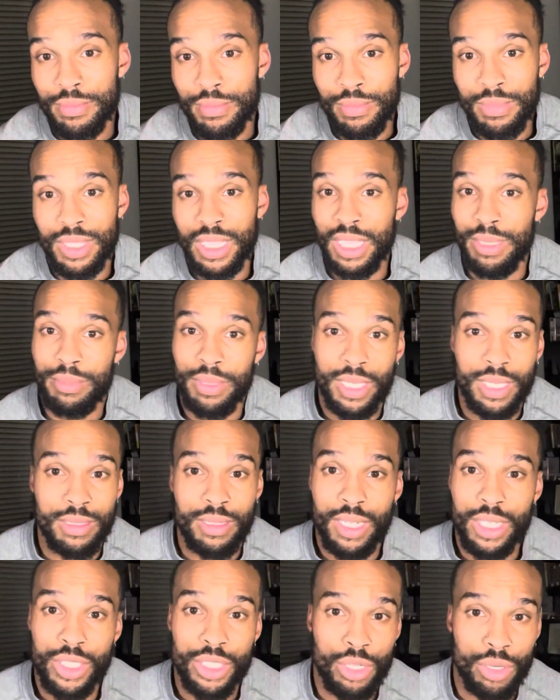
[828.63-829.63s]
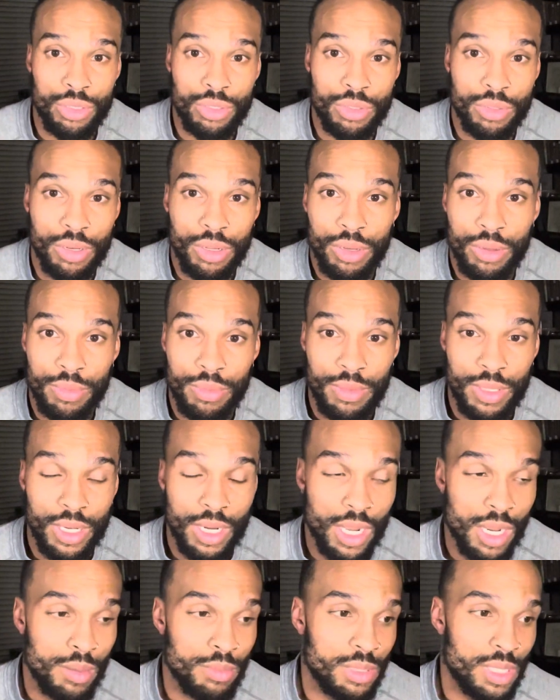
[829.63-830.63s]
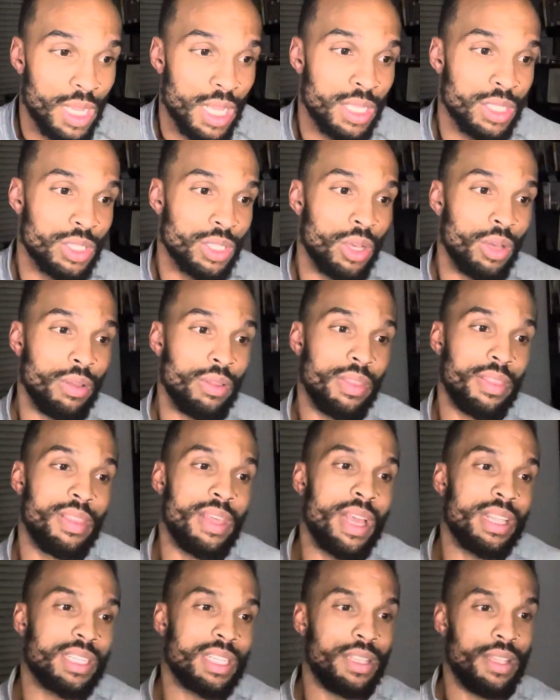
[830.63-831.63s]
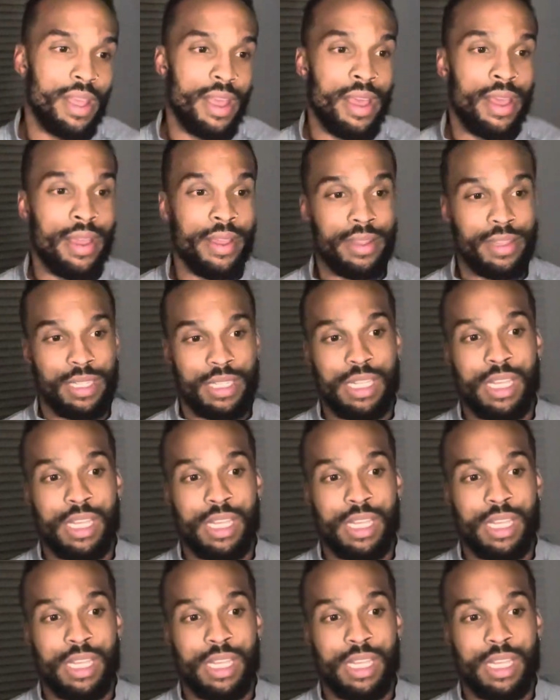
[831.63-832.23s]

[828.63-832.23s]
Keep it. It shows growth. You know what I'm saying? So that's that.